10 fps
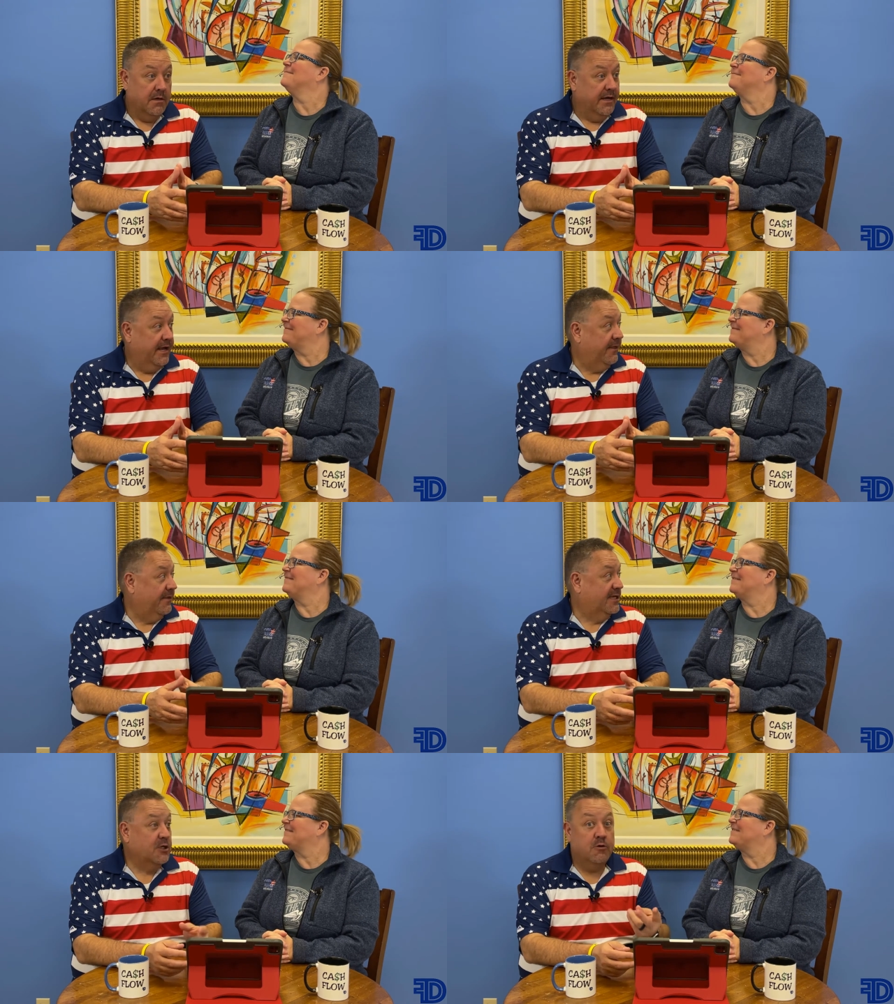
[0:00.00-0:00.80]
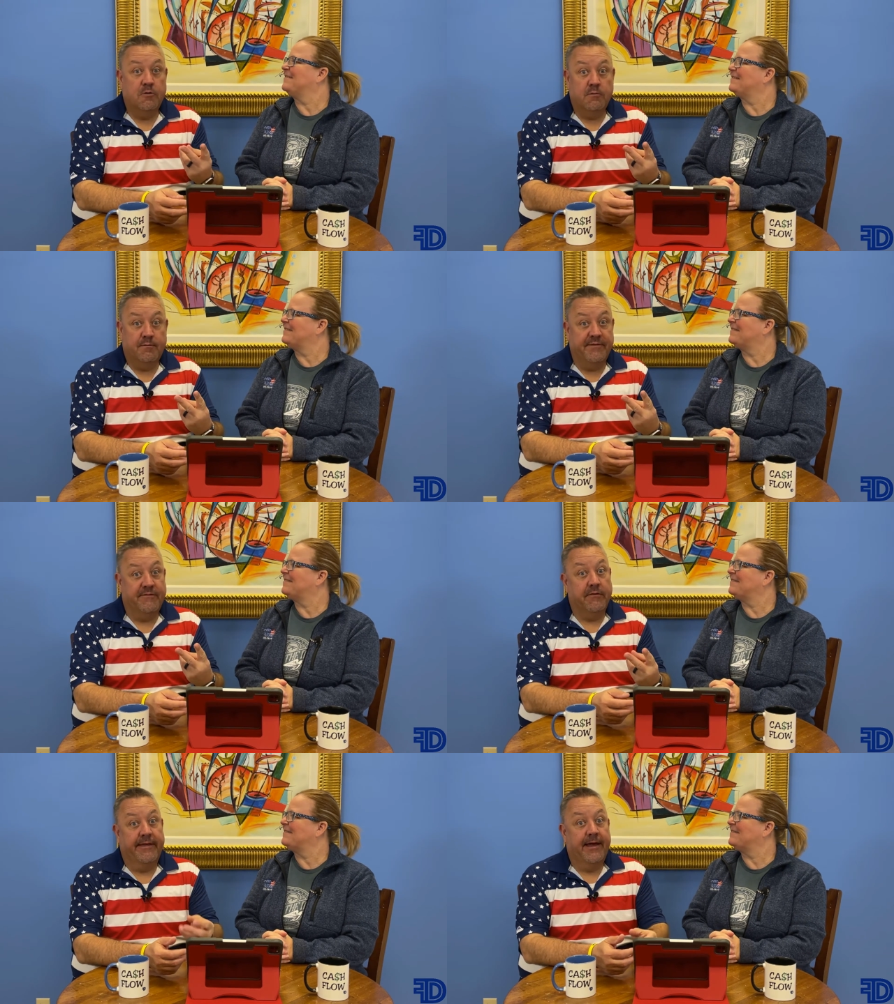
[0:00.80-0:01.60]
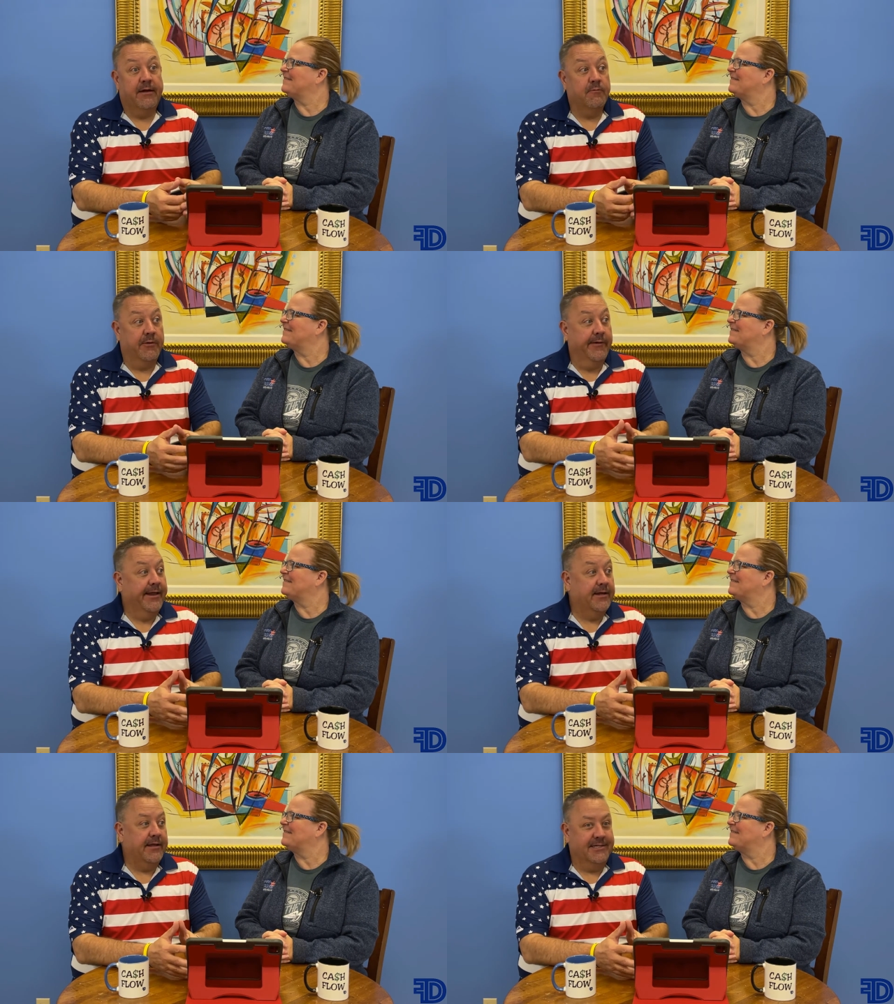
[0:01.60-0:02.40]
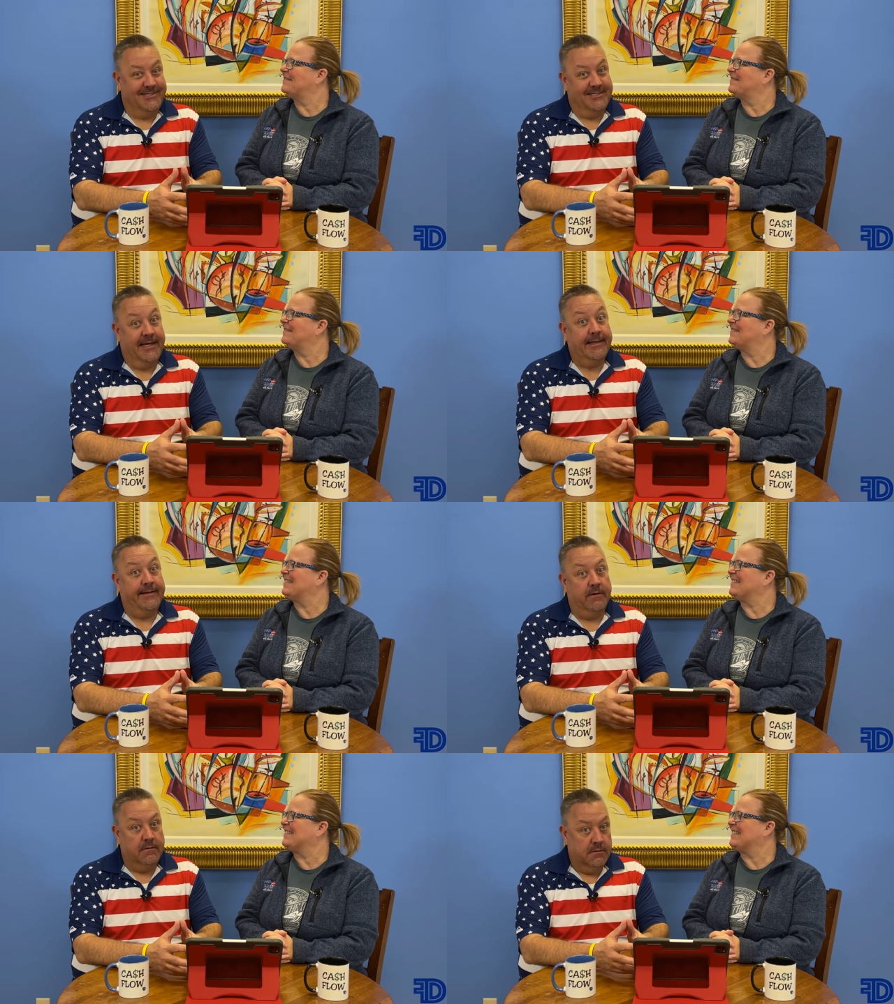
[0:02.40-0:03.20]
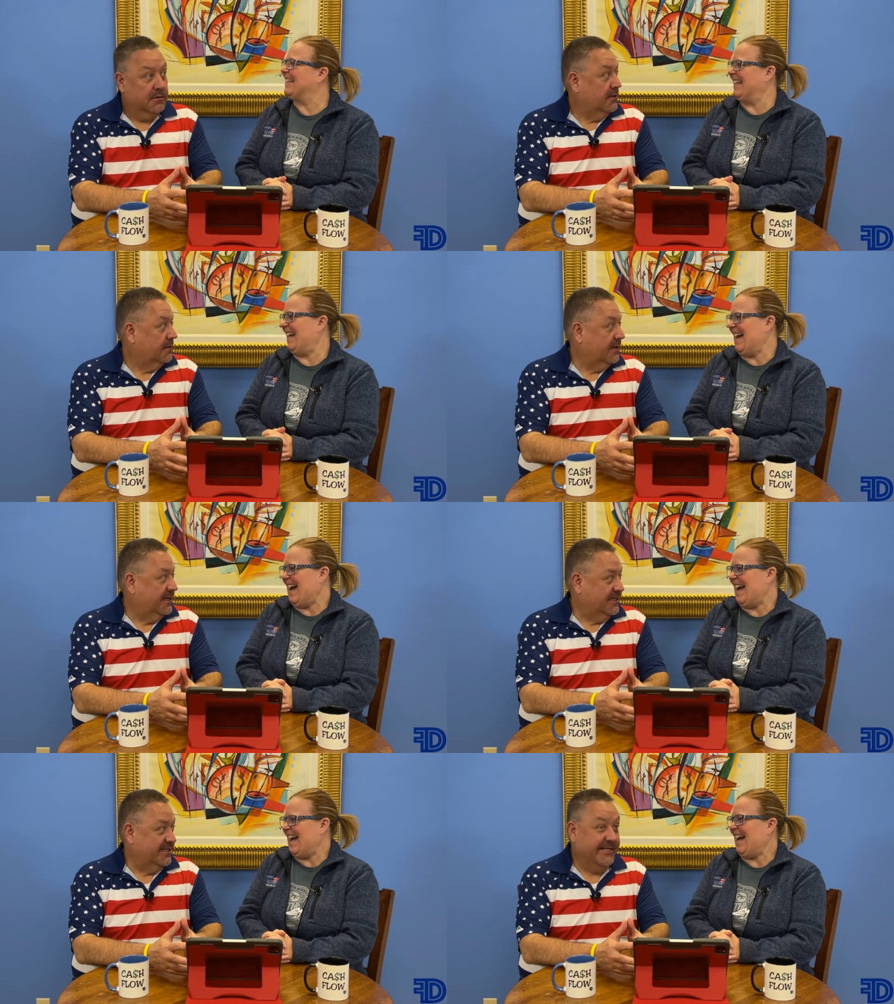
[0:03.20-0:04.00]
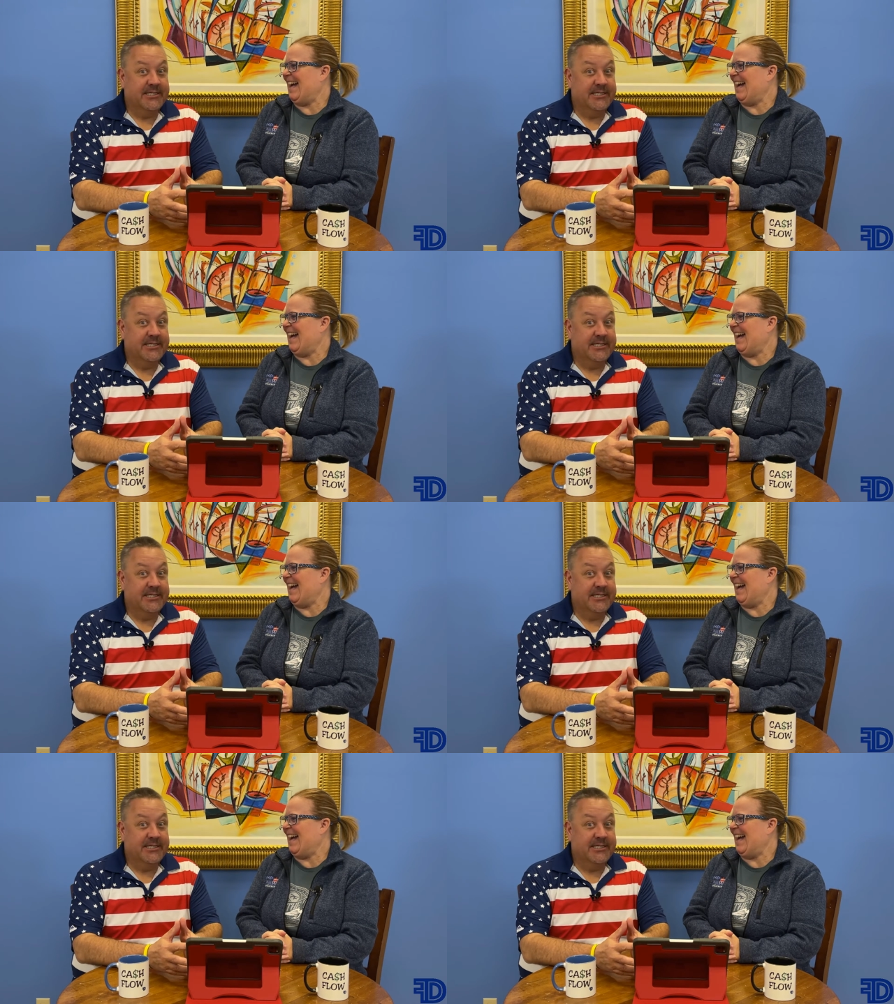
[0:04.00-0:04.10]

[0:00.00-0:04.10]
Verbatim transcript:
Speaker 1: And the two before that, we went and just sat there and just